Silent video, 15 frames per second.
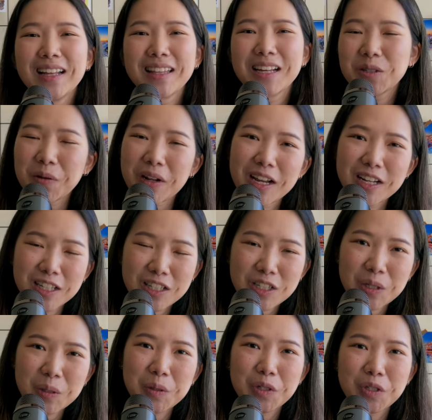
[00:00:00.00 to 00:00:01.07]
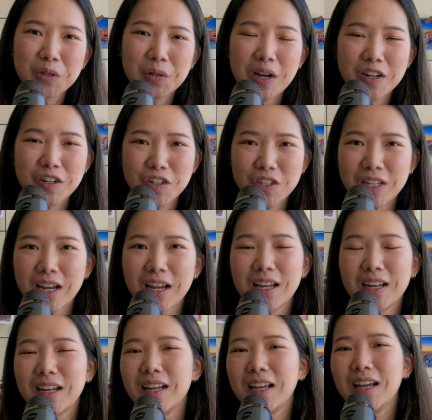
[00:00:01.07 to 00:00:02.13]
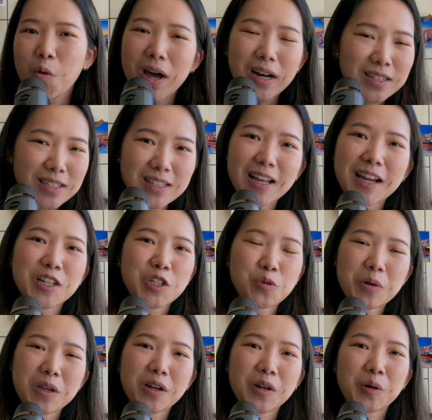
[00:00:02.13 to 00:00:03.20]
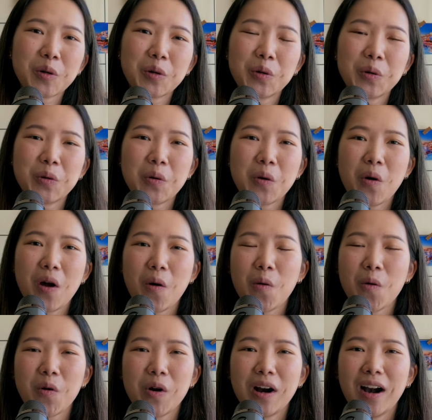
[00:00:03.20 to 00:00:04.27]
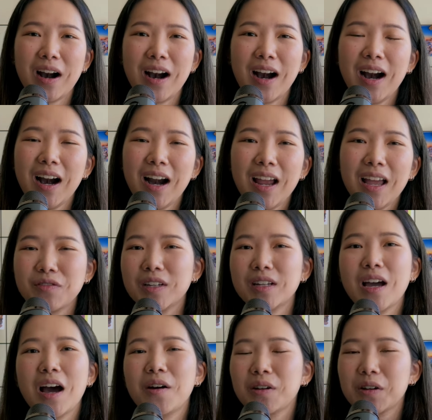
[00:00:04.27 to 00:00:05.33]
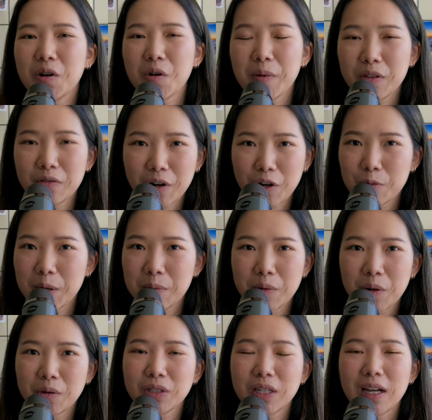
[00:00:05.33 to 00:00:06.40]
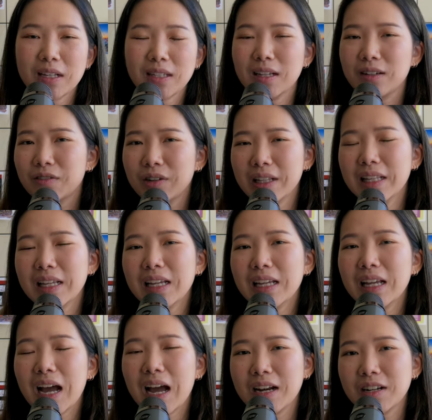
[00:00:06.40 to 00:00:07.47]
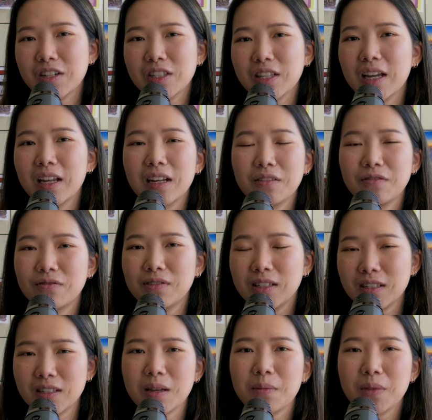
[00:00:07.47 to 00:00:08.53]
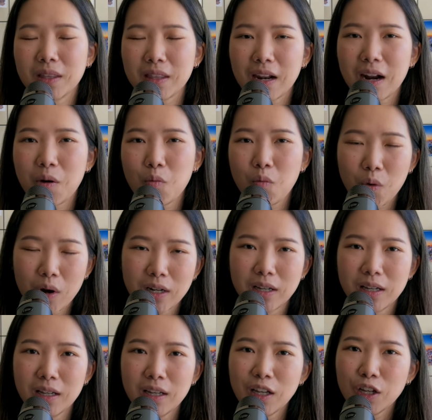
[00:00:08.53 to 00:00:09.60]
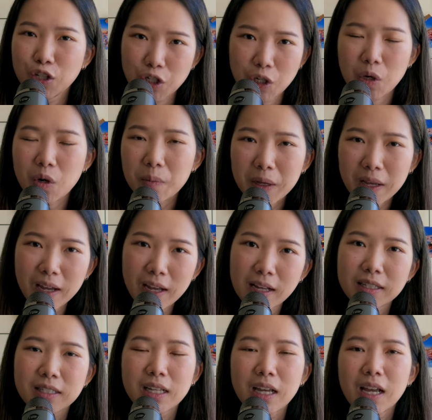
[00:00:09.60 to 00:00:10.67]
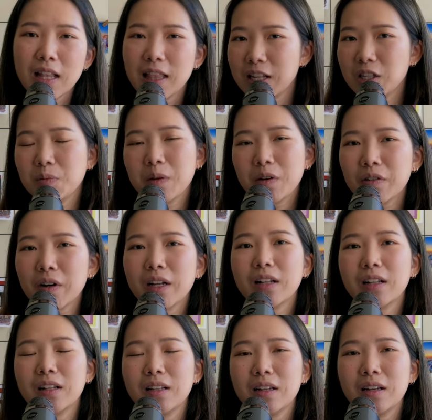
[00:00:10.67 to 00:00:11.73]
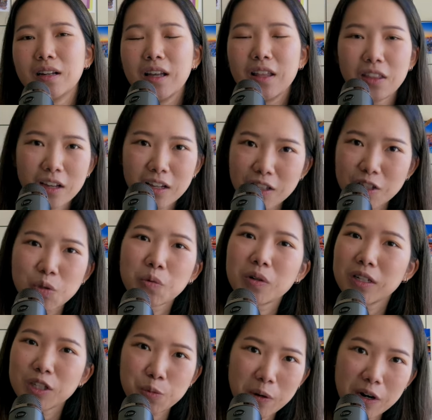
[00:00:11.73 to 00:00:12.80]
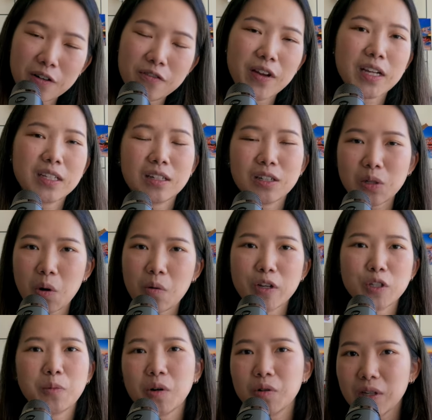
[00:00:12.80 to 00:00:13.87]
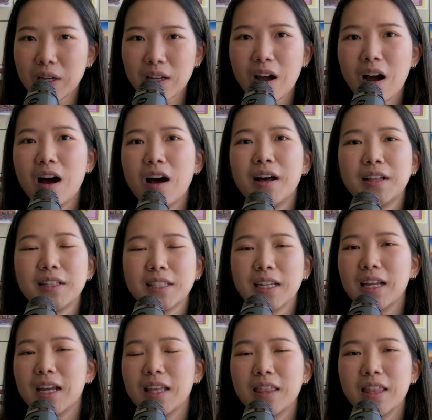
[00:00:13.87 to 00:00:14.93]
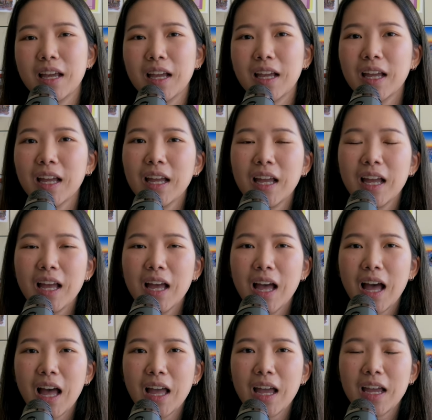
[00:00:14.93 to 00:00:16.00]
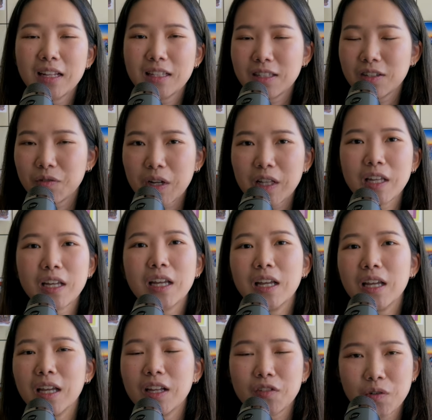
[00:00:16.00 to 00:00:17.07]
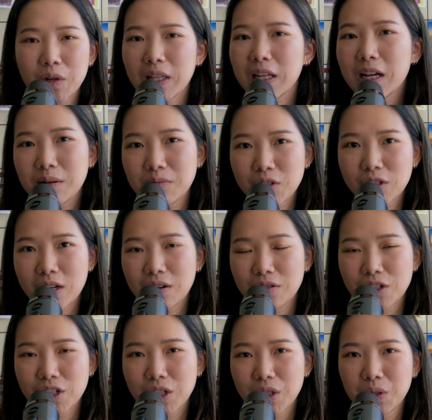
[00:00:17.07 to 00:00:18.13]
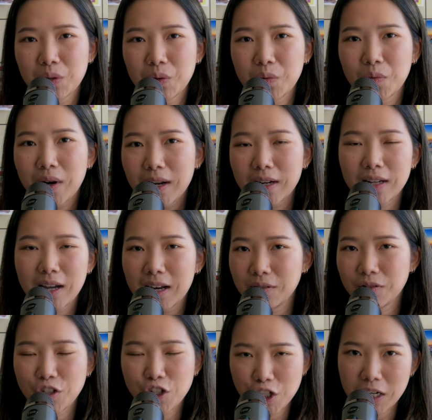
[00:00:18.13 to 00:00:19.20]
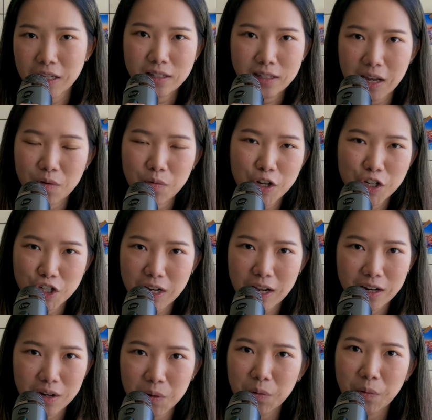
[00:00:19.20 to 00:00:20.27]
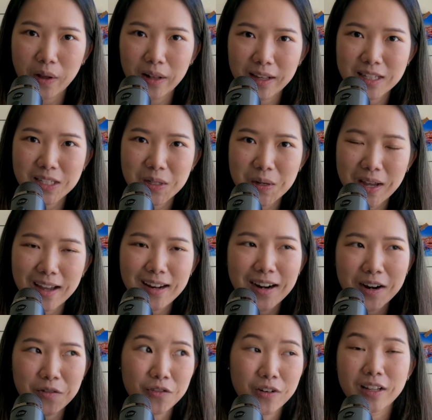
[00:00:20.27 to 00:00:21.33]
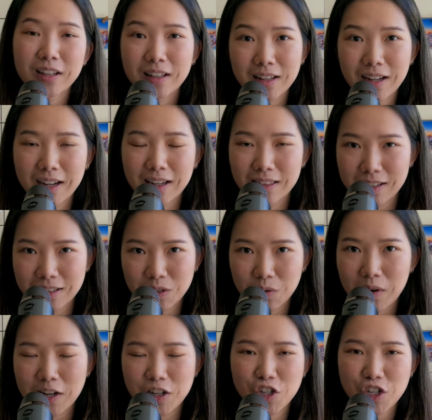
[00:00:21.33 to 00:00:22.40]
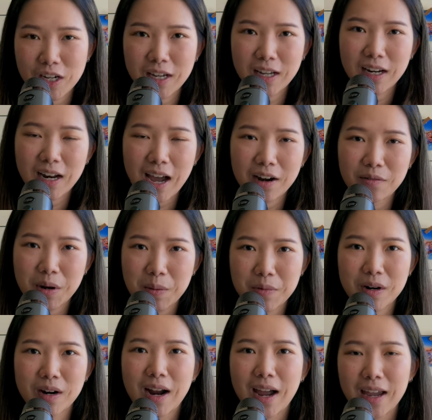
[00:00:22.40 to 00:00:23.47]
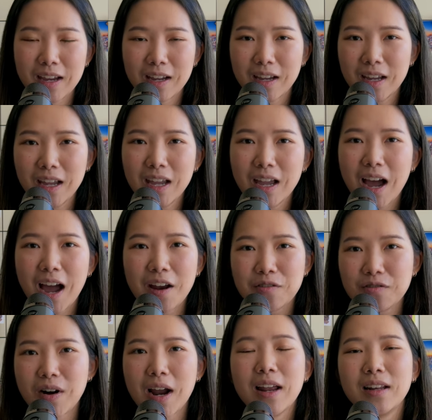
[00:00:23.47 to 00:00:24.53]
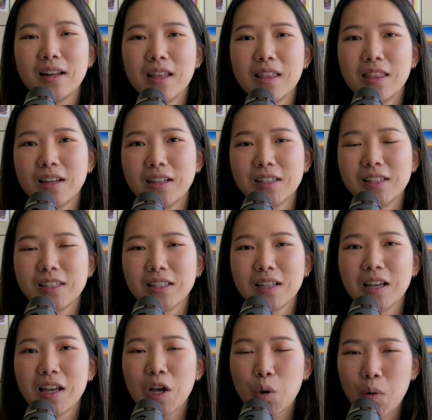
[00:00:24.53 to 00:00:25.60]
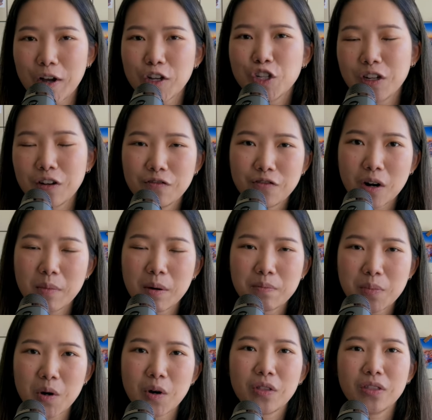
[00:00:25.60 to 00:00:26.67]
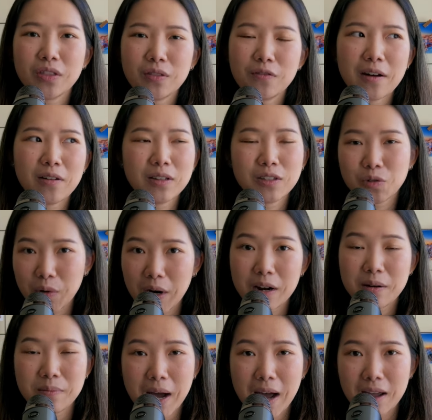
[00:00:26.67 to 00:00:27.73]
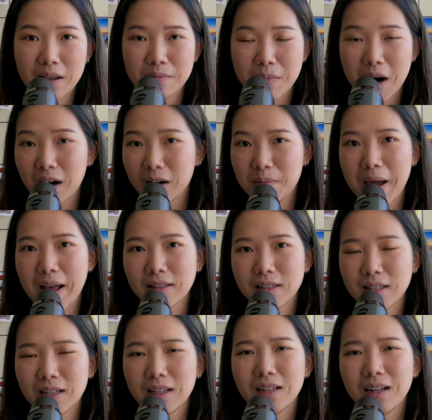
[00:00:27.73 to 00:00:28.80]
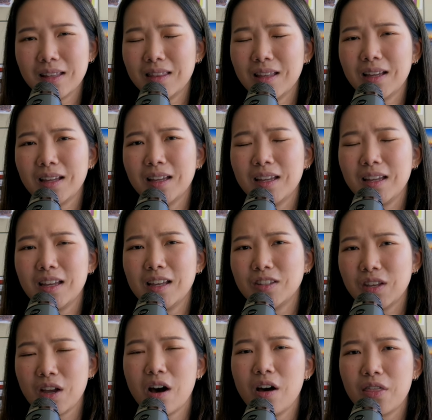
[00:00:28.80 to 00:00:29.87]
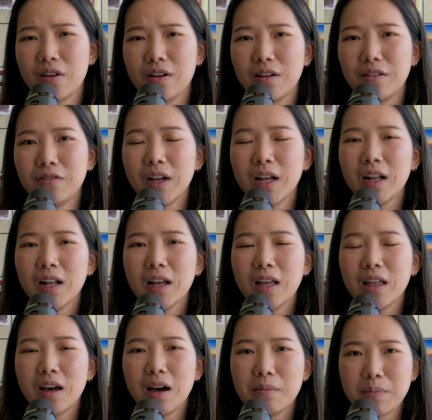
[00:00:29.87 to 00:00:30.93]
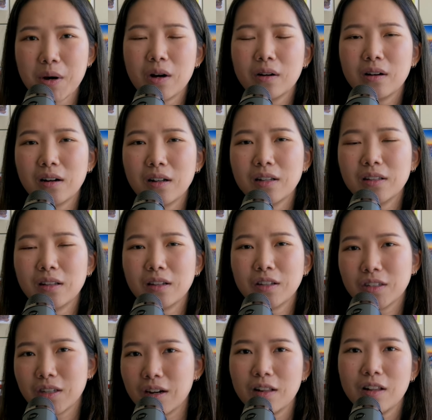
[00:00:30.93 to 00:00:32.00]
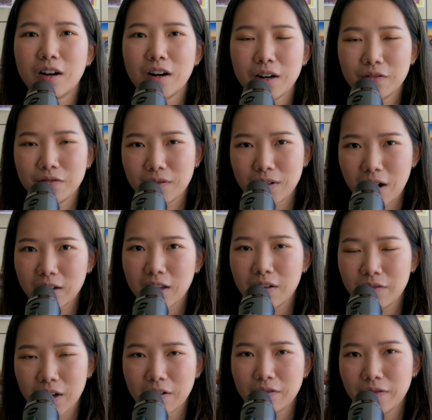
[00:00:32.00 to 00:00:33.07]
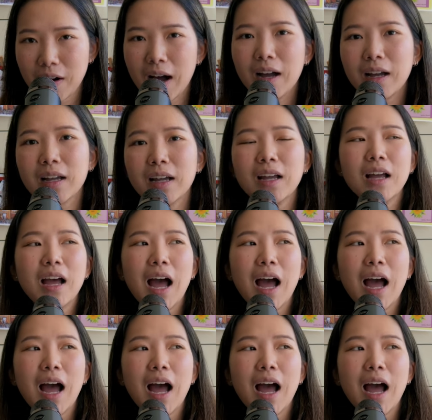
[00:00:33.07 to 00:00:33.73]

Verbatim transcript: That's what I did too, to understand what it's like to be a crew or even how to go about the recruitment process and really understand if this is something that I want to do, because let's be real, nothing in this world is perfect. There's always pros and cons, and I think It's really, it really comes down to what kind of shit sandwich that you're willing to eat. I really like this question. I remember I, I read this question from a book that is written by Mark Manson. I think he's the author of a book called The Subtle Art of Not Giving a Fuck.